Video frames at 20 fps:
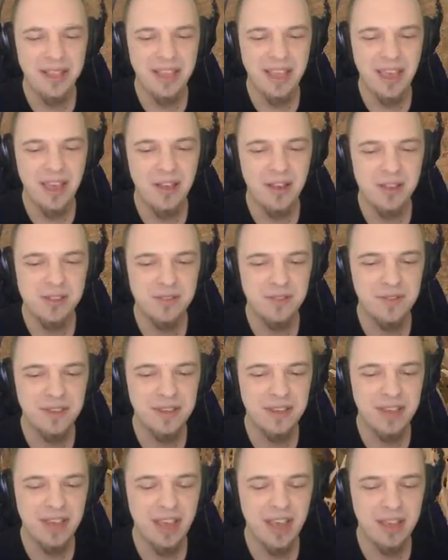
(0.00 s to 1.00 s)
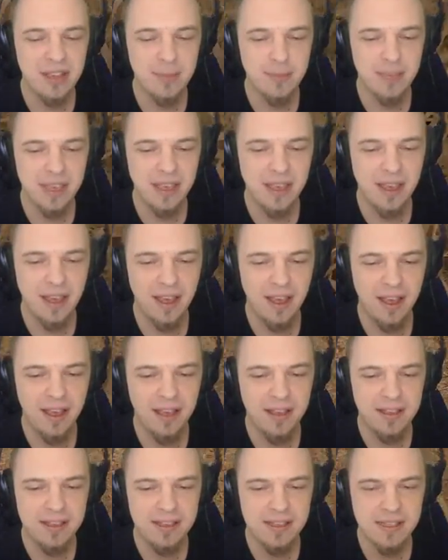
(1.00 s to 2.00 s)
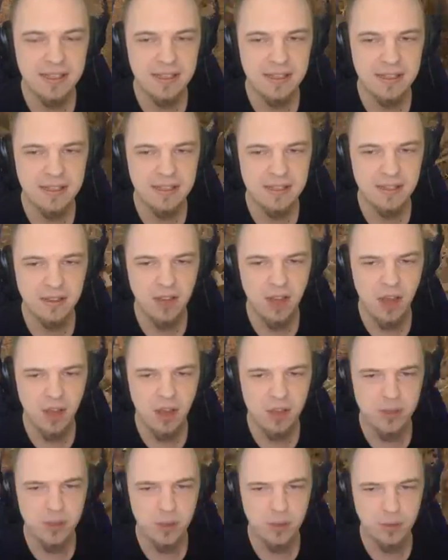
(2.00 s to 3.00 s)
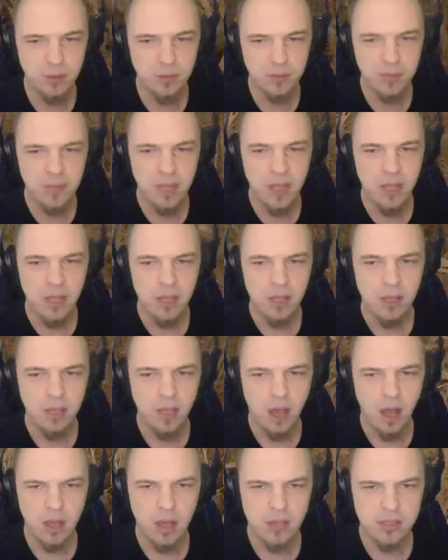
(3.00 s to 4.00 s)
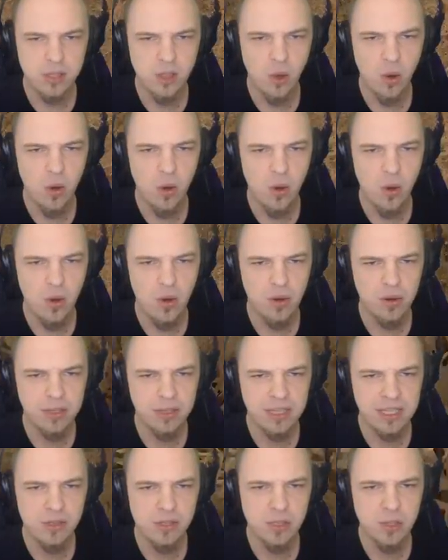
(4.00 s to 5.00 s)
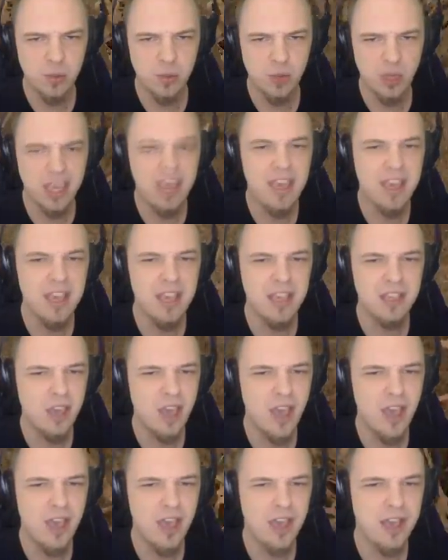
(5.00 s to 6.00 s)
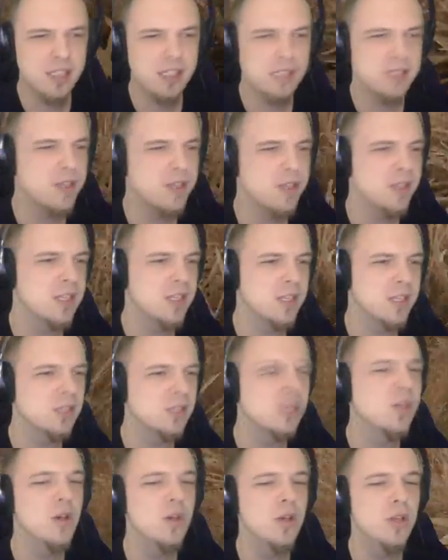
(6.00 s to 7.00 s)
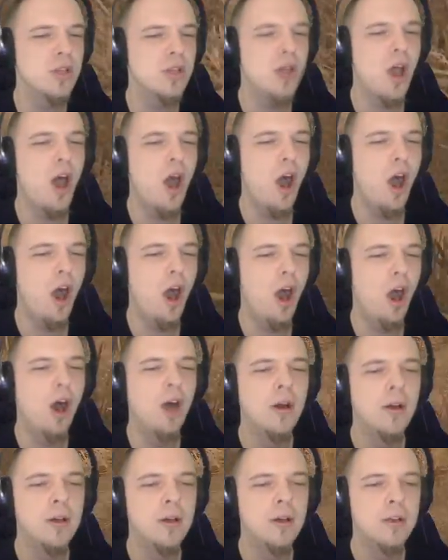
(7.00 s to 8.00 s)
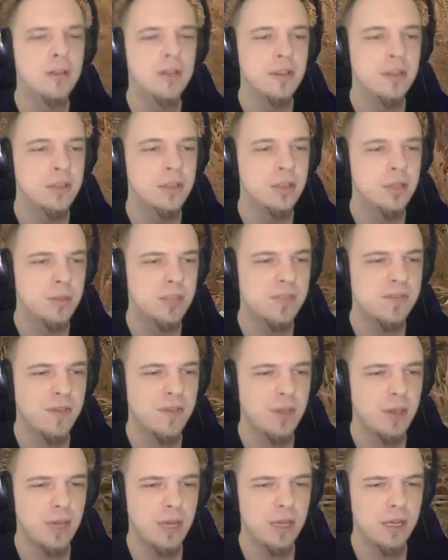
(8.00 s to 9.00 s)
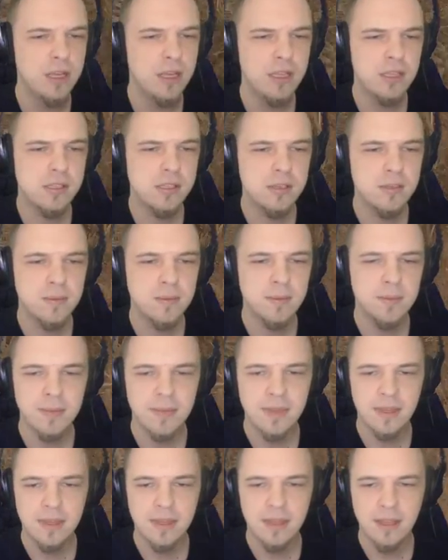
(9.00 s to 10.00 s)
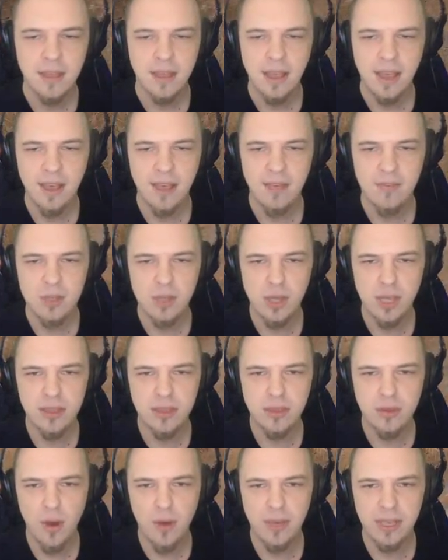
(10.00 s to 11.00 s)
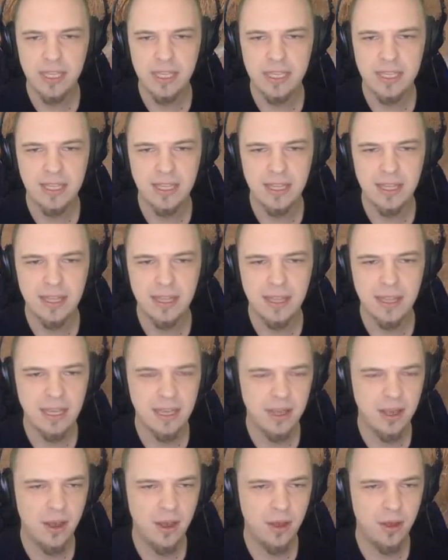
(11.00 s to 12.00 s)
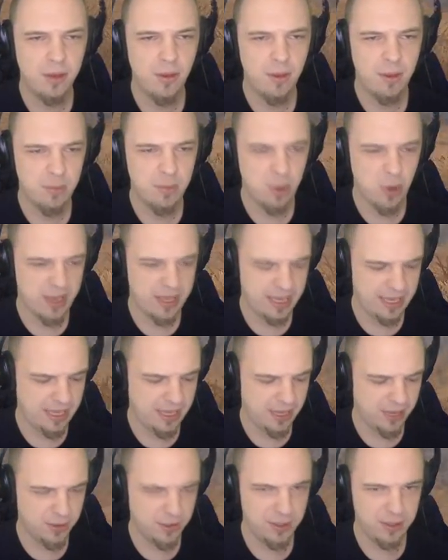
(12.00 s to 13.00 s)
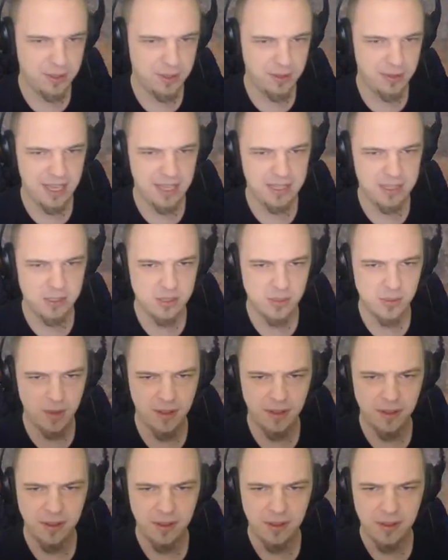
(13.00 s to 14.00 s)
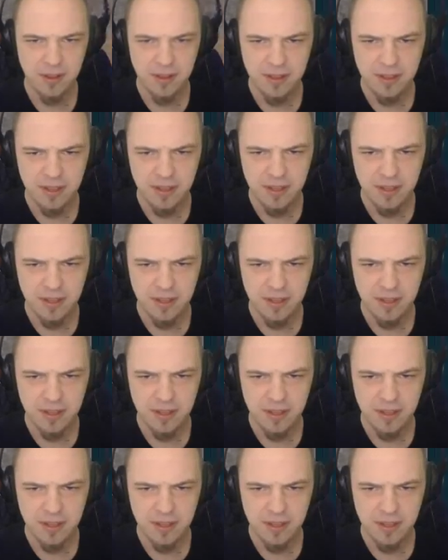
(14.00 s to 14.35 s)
oh, and I also figured out how to make a longsword. Longsword kills in one hit, yes, because it is good ha. You must fear it. I haven't tried throwing it at anything, although I'm quite eager to do that as well.